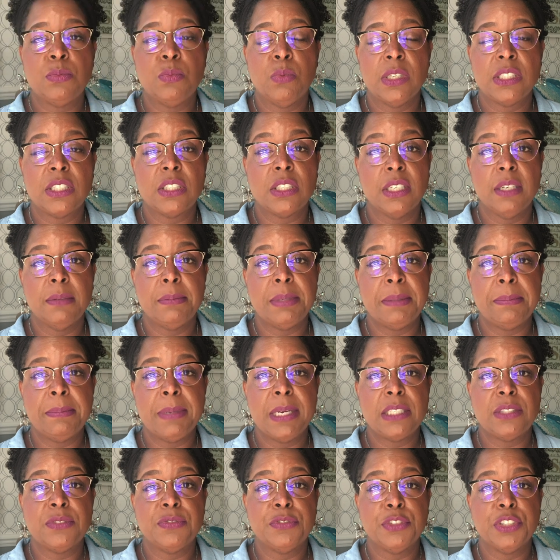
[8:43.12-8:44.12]
what's going to be
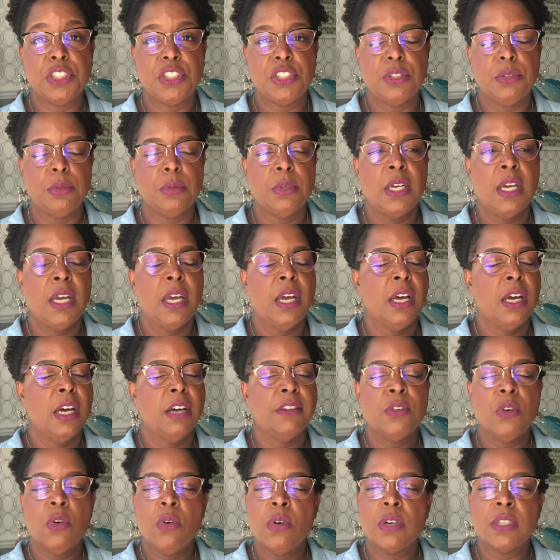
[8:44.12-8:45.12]
best for you.
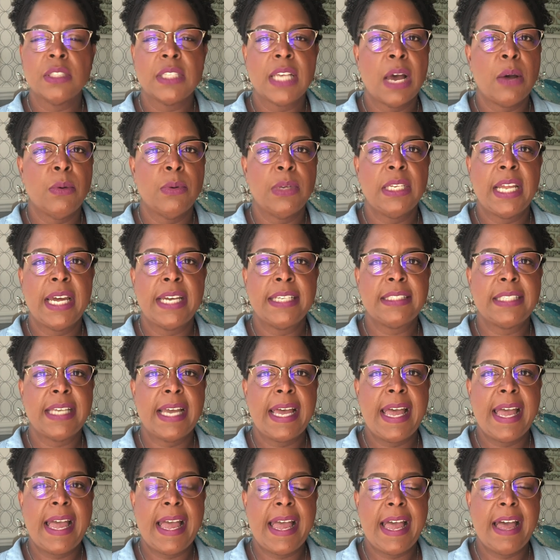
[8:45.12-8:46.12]
Of course, I would like to
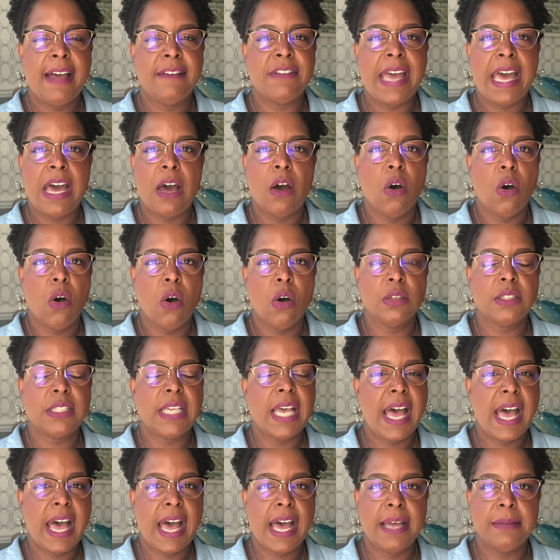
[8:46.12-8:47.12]
have at all
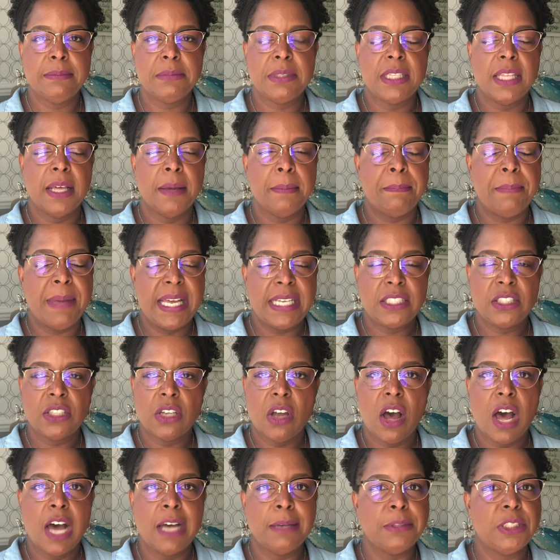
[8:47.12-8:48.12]
times the best
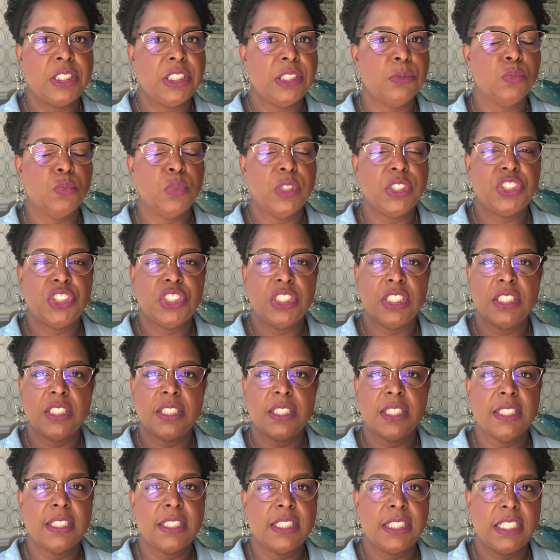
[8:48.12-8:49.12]
option, which is
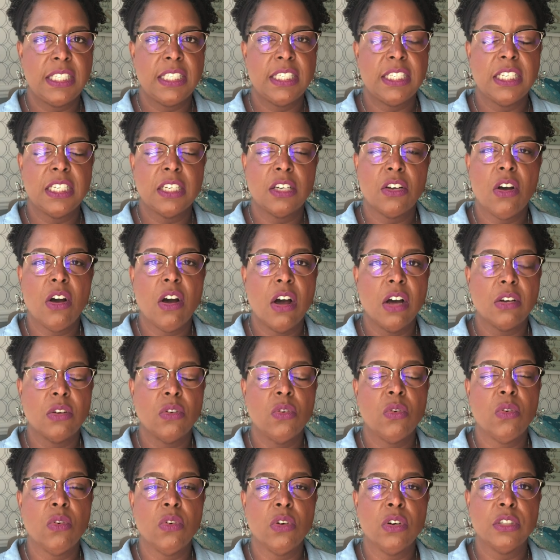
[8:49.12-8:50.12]
the seeded
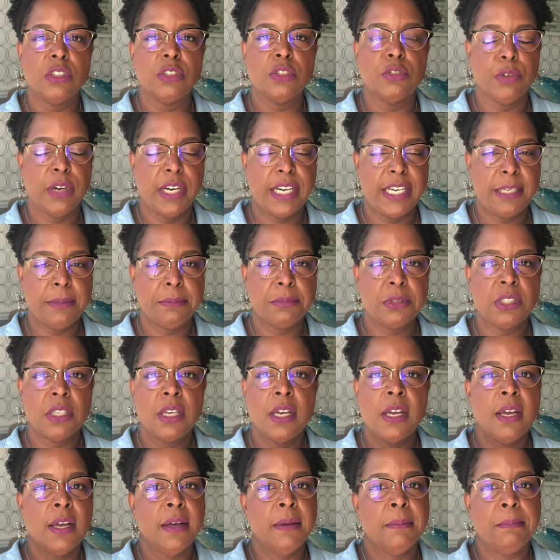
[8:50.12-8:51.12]
Concord grapes.
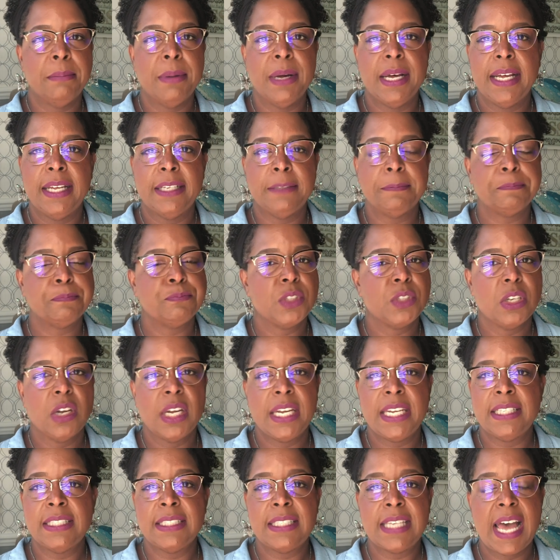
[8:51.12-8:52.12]
But
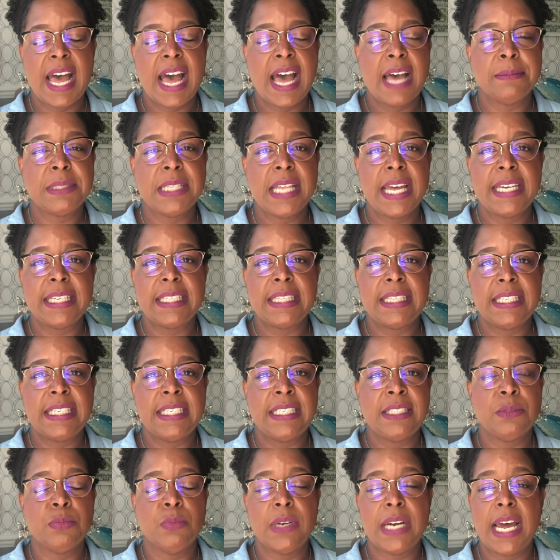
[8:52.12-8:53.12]
in times like
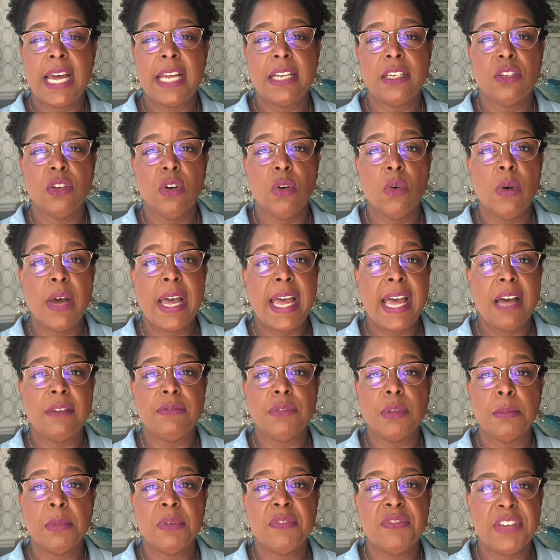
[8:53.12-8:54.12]
these, when I don't
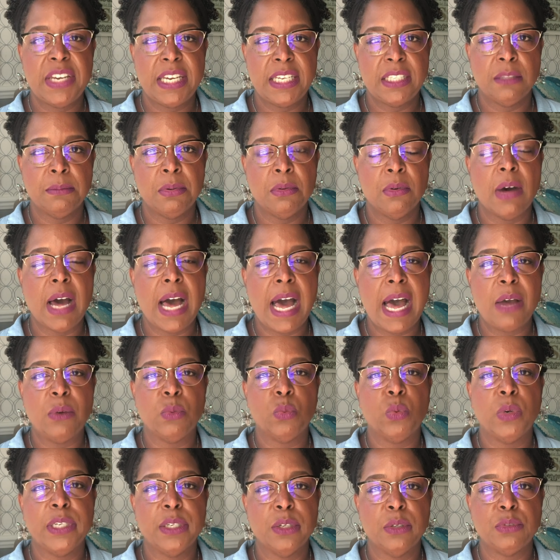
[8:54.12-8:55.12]
have them available, I
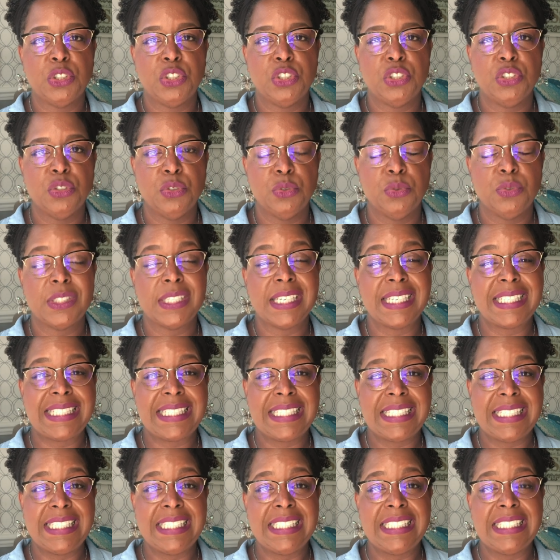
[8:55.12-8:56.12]
will use
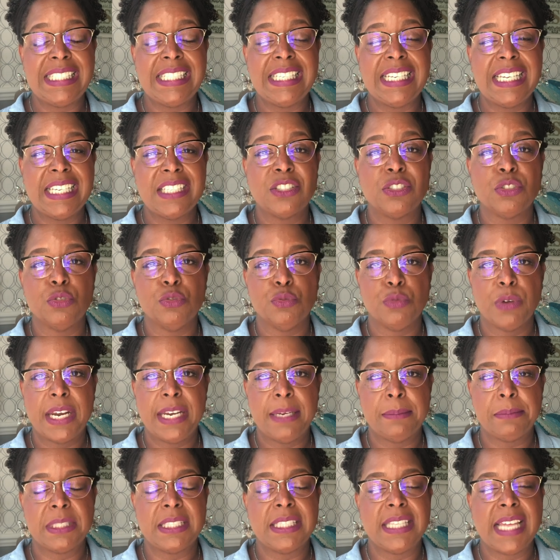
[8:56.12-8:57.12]
seedless
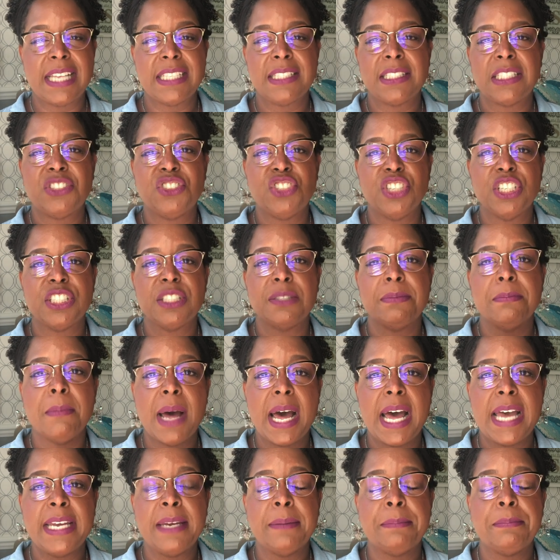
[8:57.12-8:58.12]
grapes. That's just
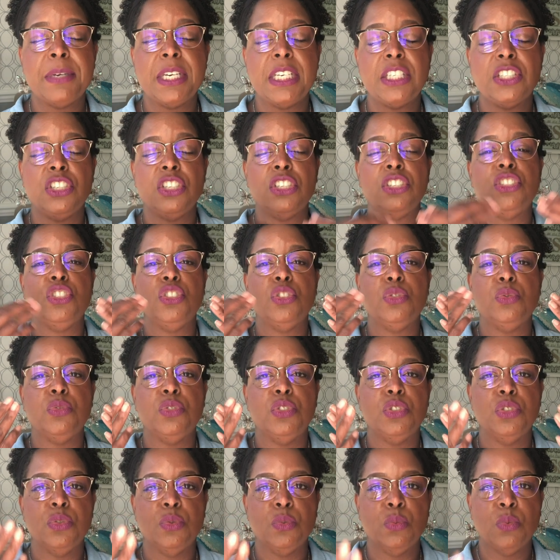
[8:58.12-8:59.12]
my opinion. You
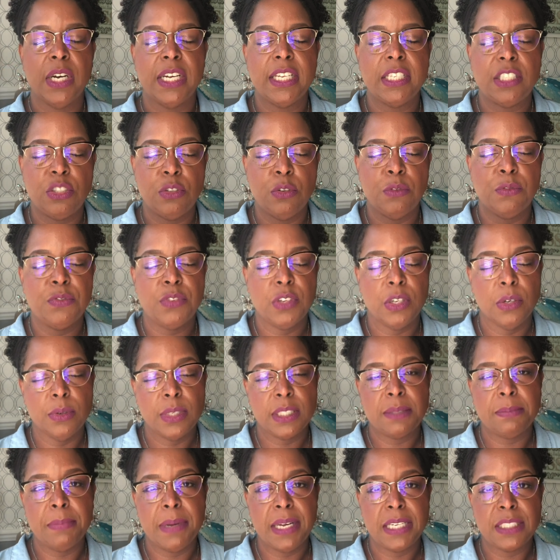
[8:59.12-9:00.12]
do what you feel
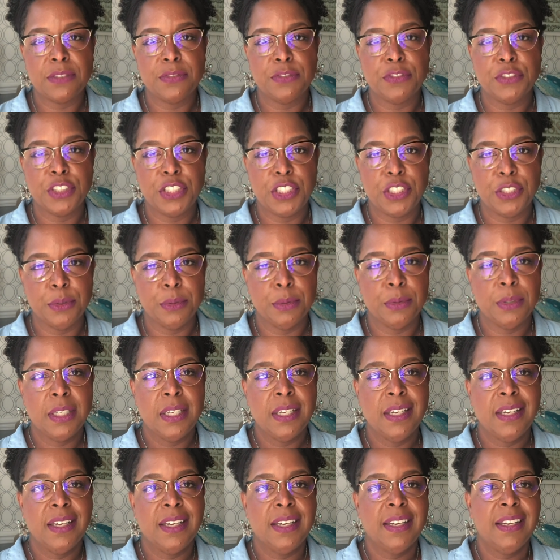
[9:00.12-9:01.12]
is best for you.
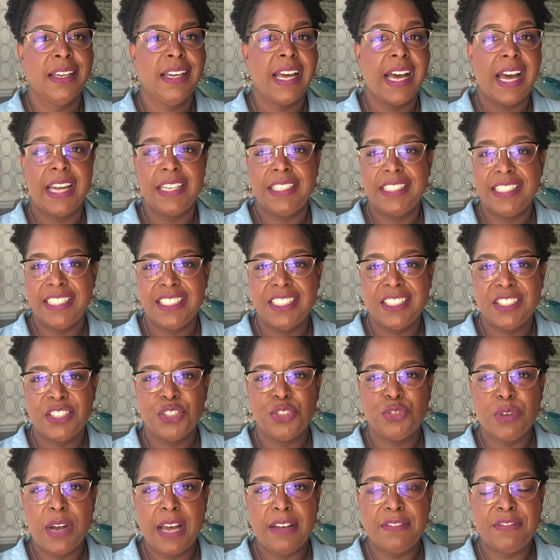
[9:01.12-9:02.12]
I needed to
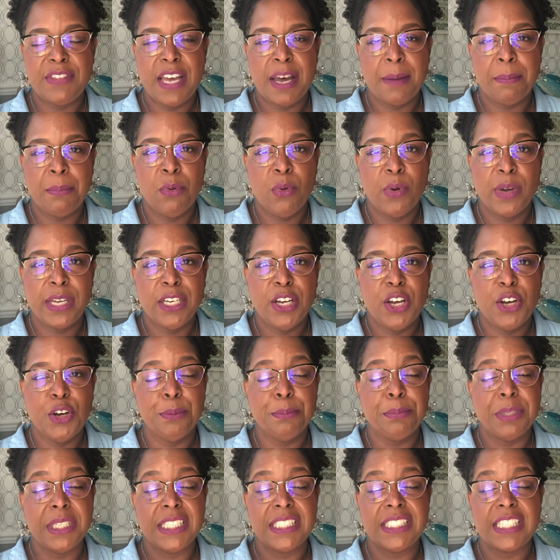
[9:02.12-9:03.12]
drive that point
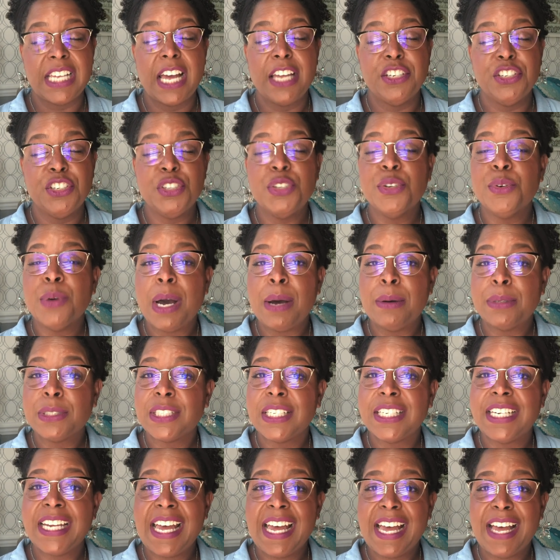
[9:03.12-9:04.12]
home because I knew I was
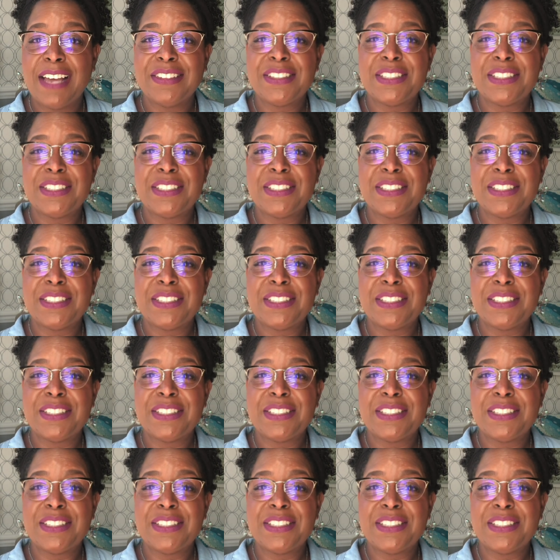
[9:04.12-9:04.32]
going to have